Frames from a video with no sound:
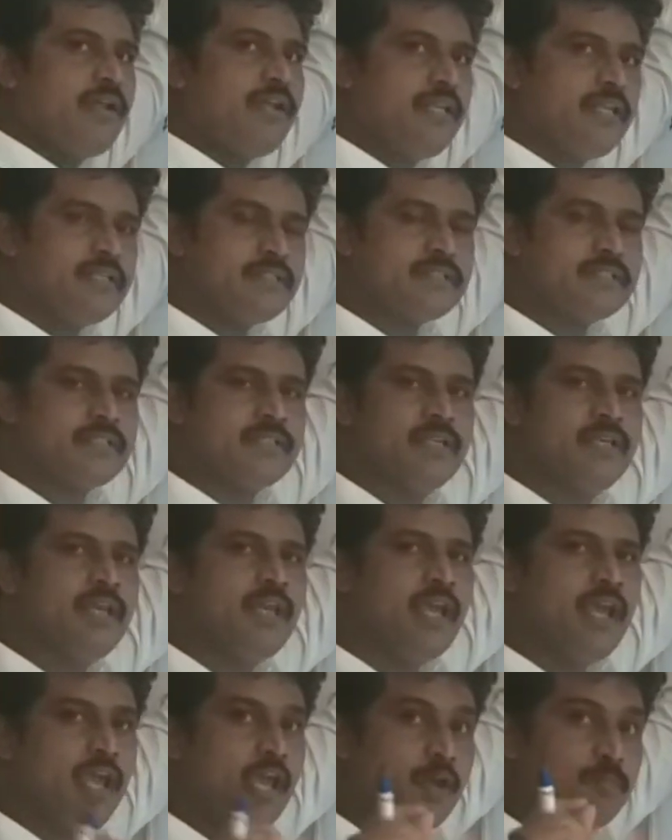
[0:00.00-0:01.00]
is
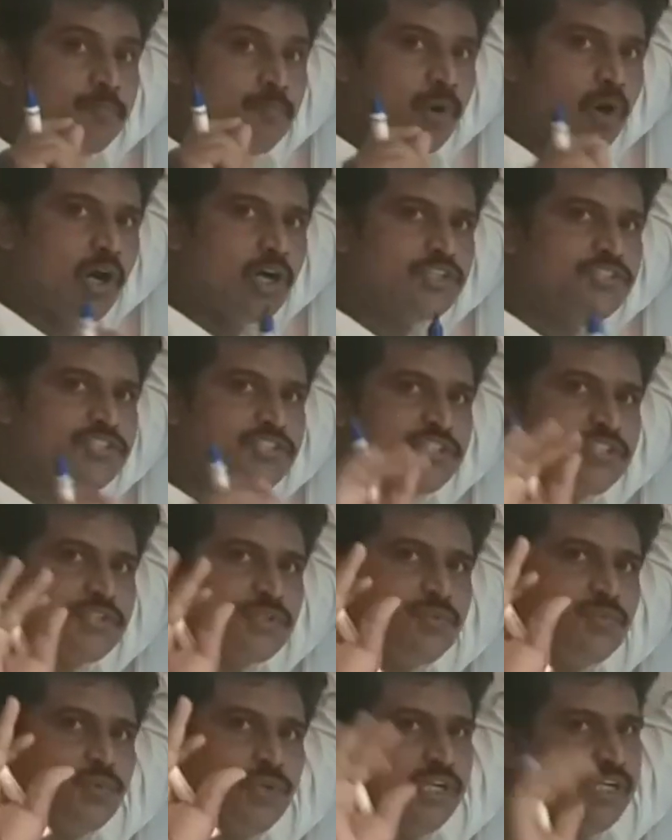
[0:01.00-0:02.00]
a
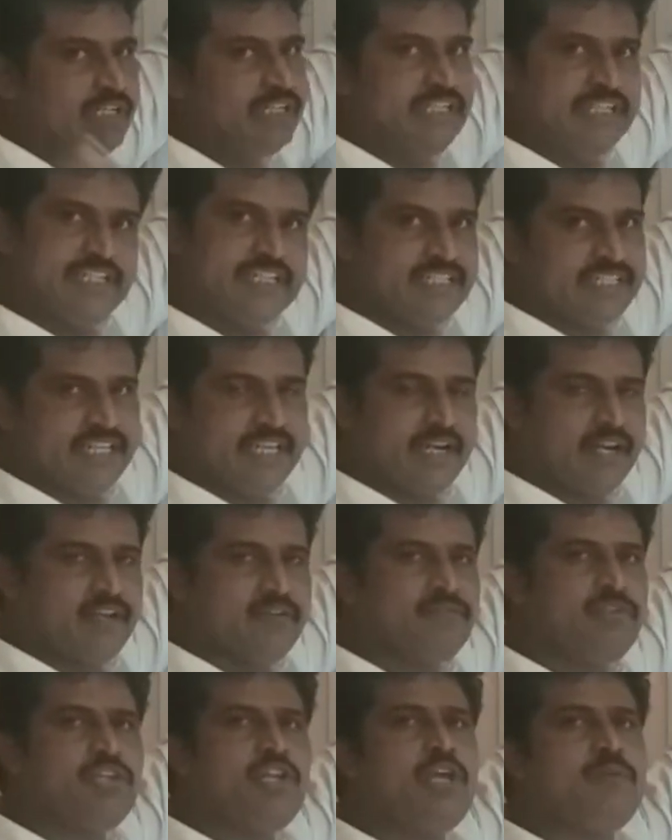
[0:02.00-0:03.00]
positive integer.
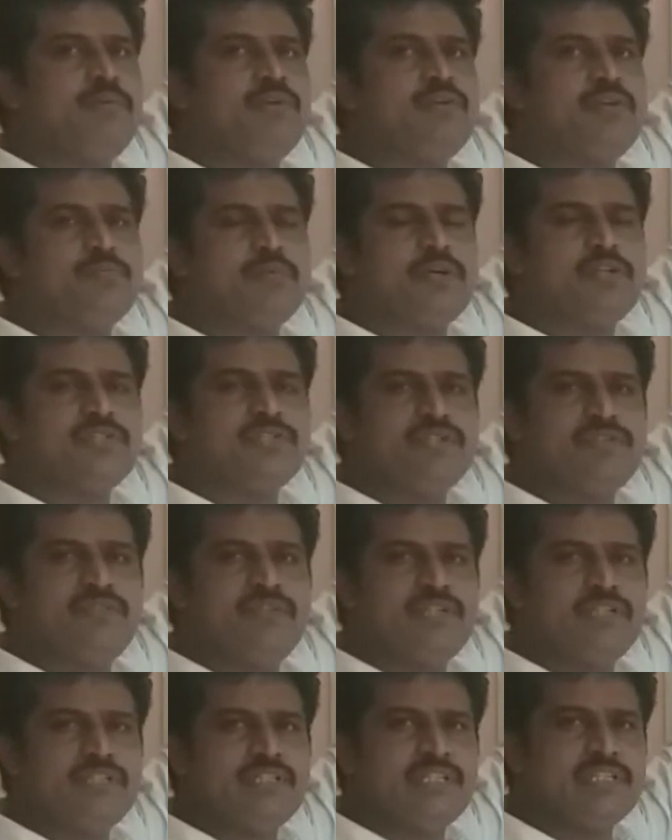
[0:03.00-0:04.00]
We know about the positive
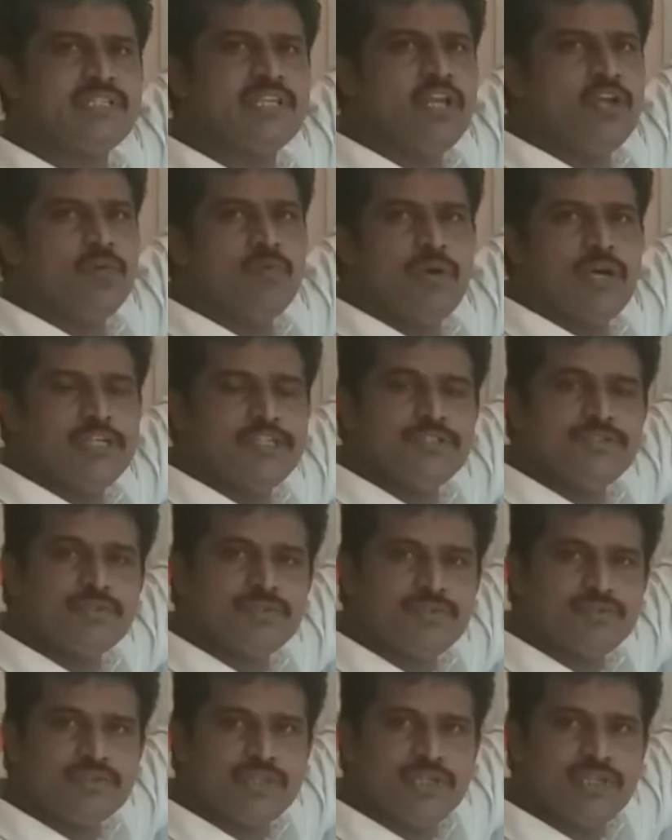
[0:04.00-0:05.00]
integers 1,
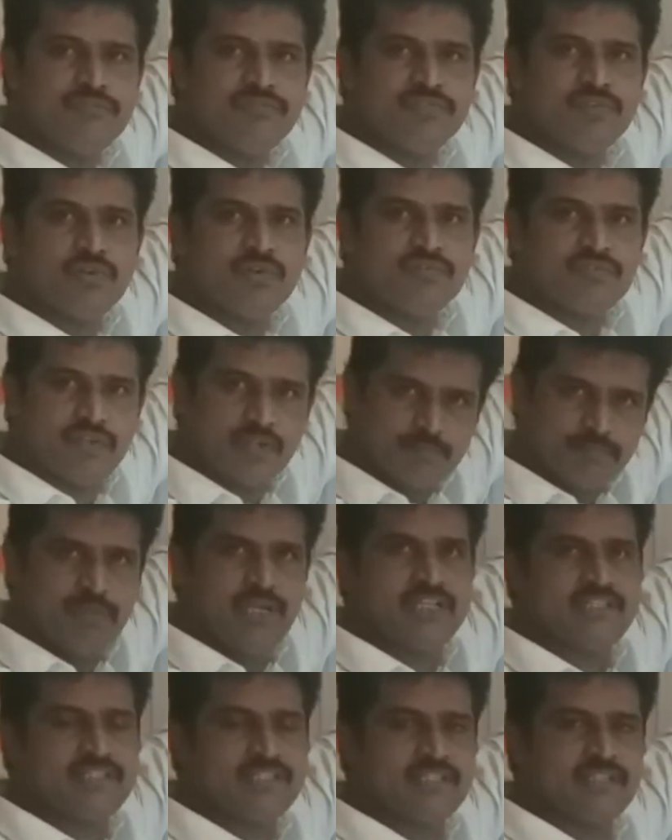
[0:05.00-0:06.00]
2, 3, 4, 5
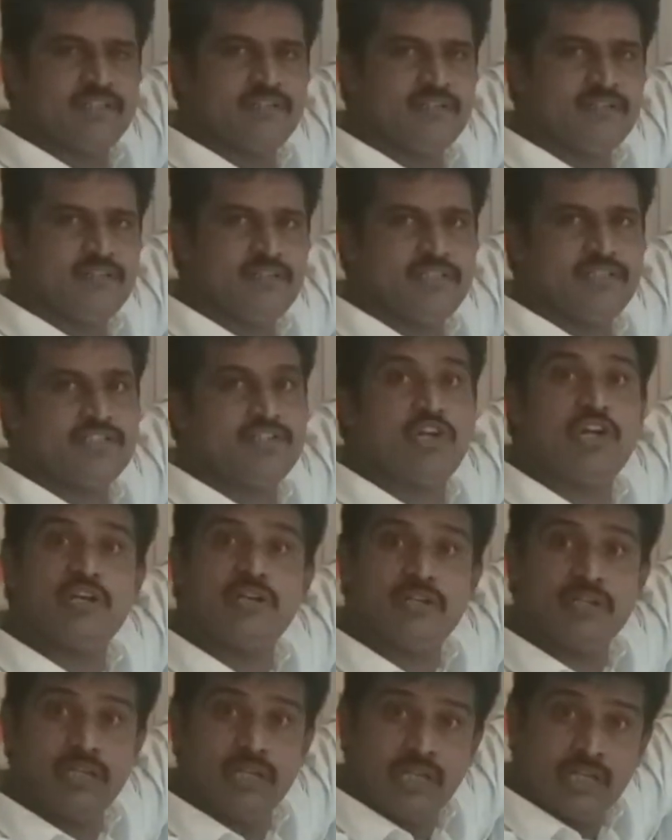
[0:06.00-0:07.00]
plus. This is not
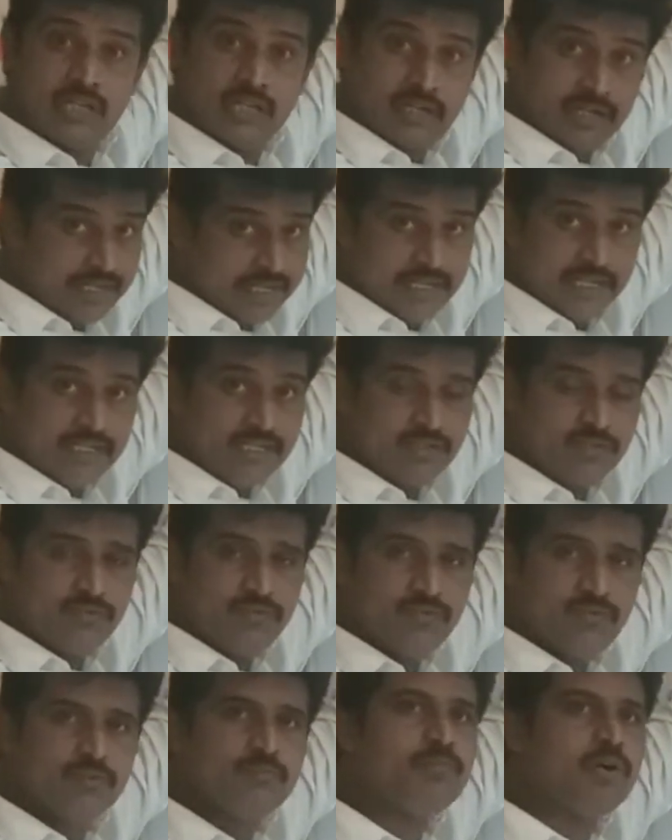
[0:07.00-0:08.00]
a
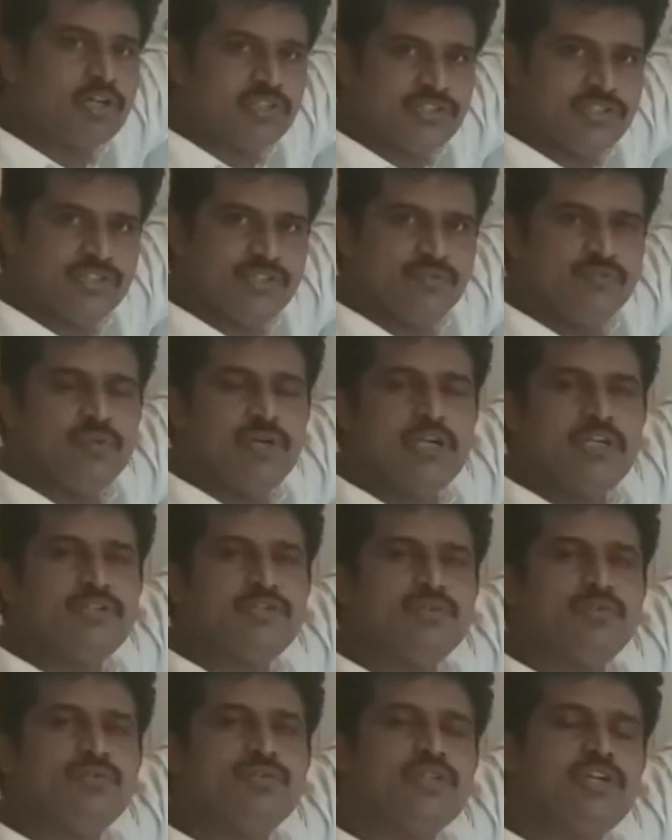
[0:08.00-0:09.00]
negative, positive 1,
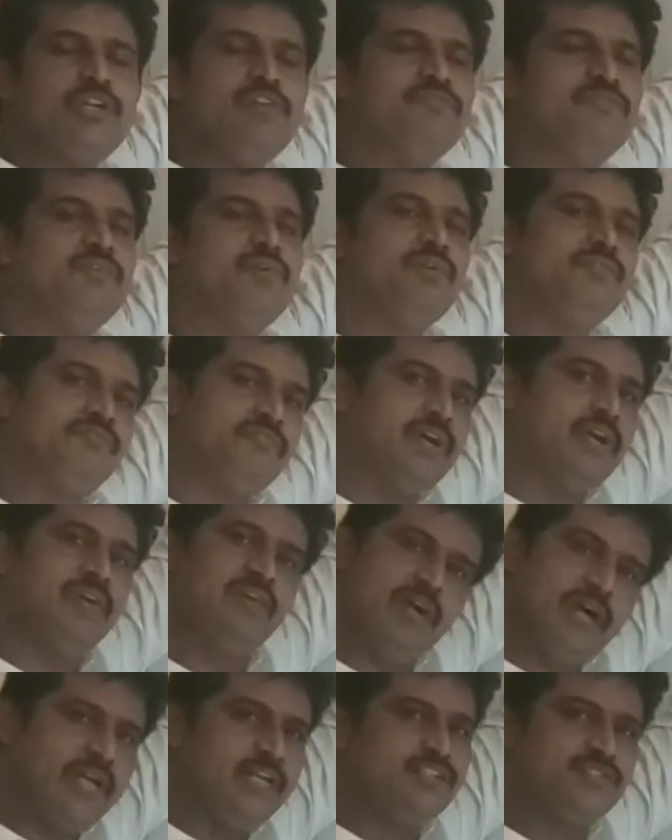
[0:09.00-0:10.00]
2, 3, 4, 5
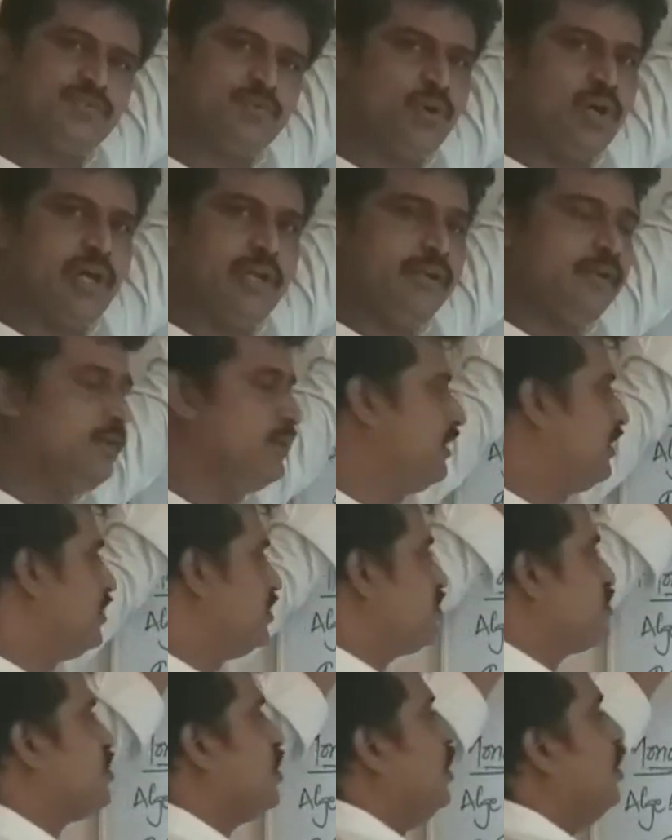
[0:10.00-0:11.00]
and so on.
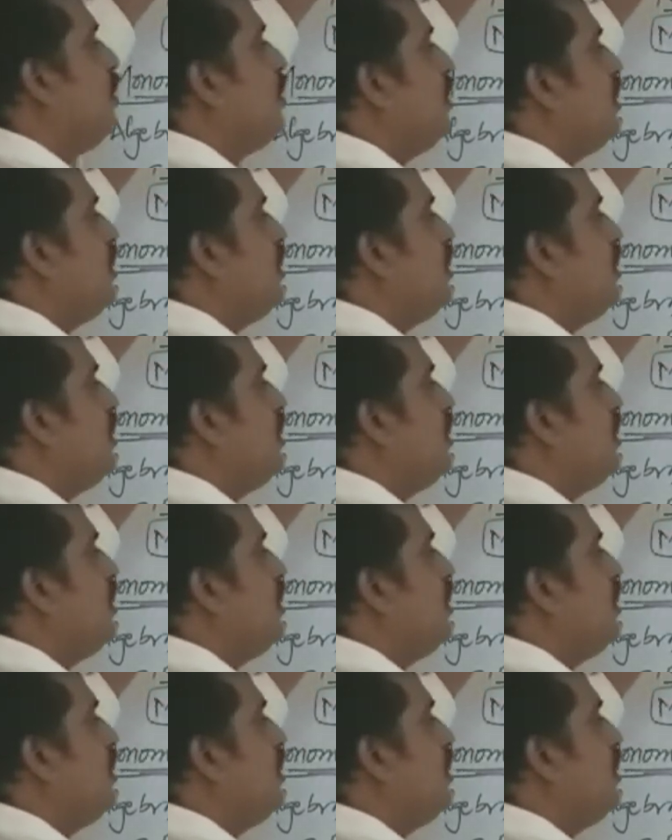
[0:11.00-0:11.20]
So